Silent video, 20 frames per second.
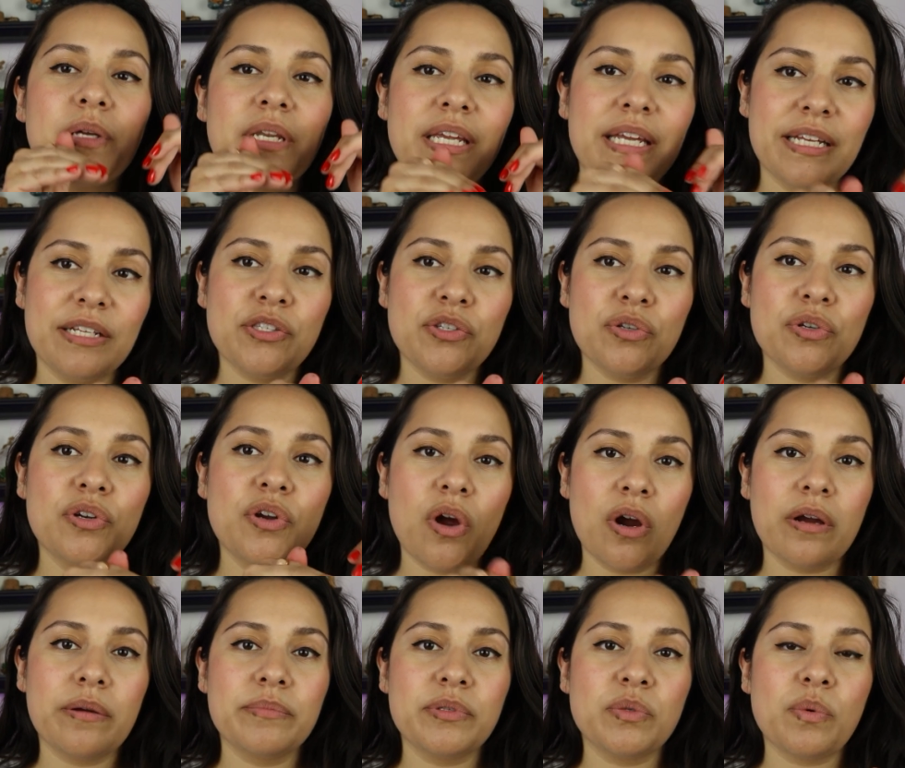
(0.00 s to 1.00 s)
going to insert an
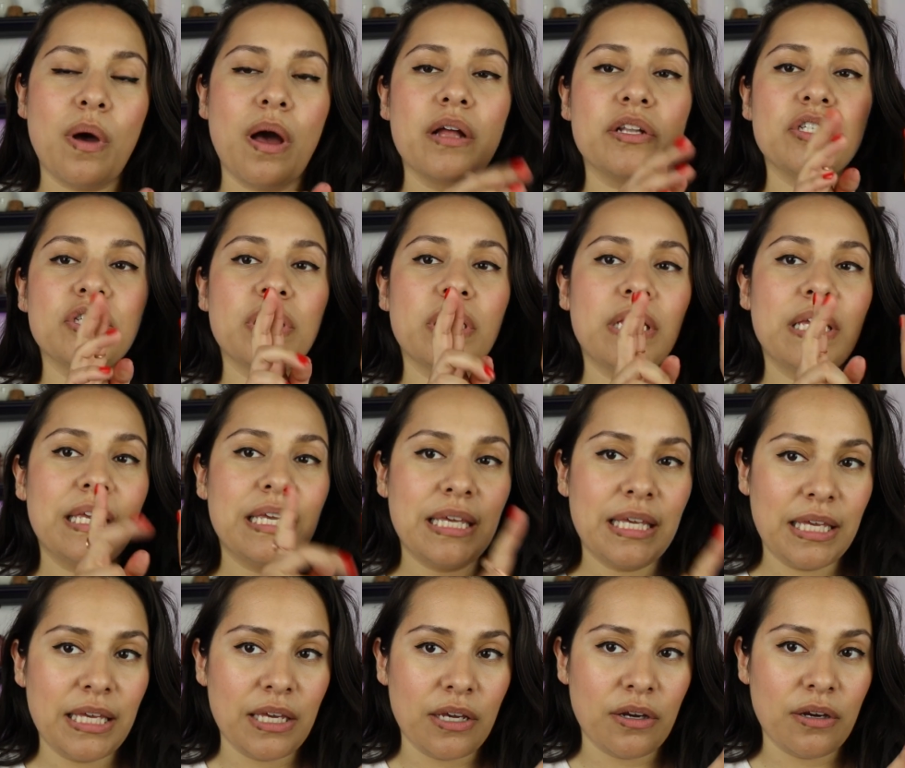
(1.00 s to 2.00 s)
arm swatch
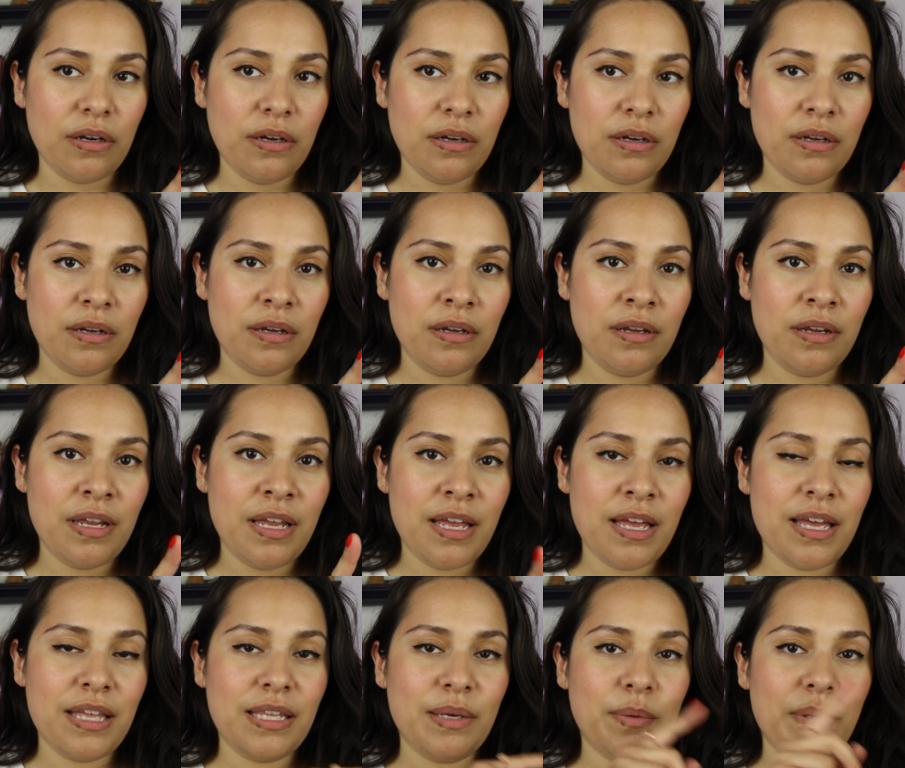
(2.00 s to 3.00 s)
here.
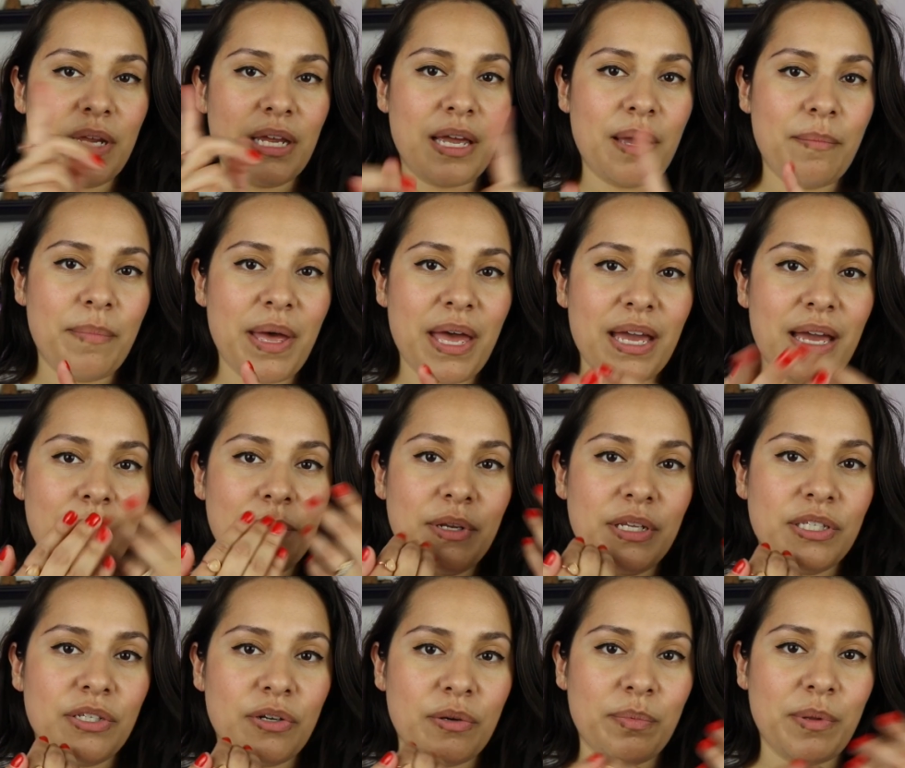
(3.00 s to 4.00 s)
Then when I come back, I'm going
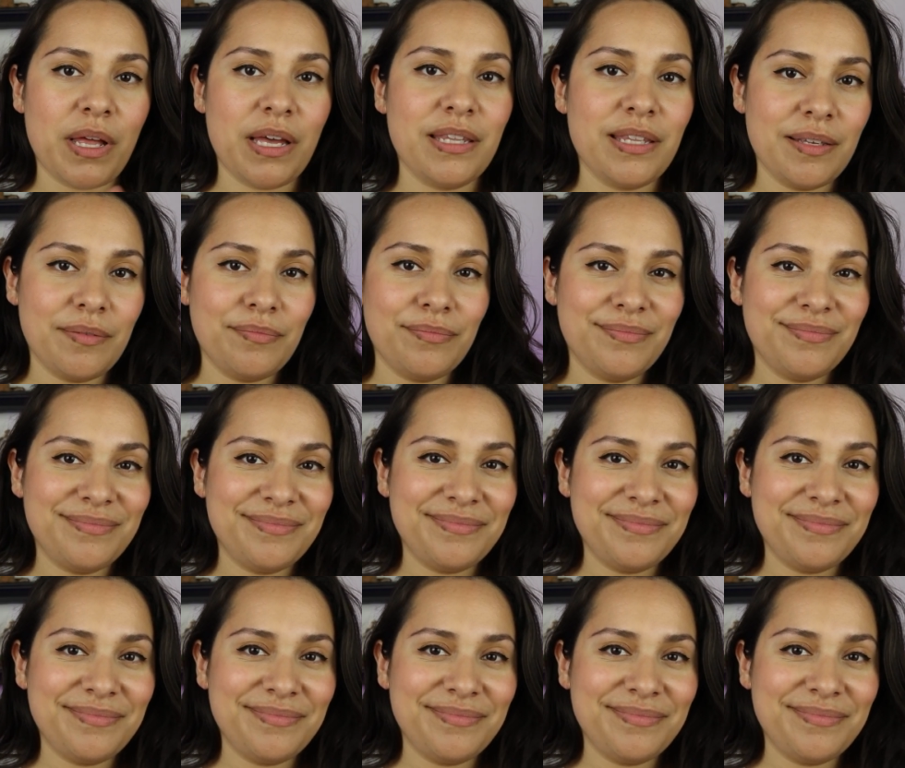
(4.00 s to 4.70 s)
to start applying them.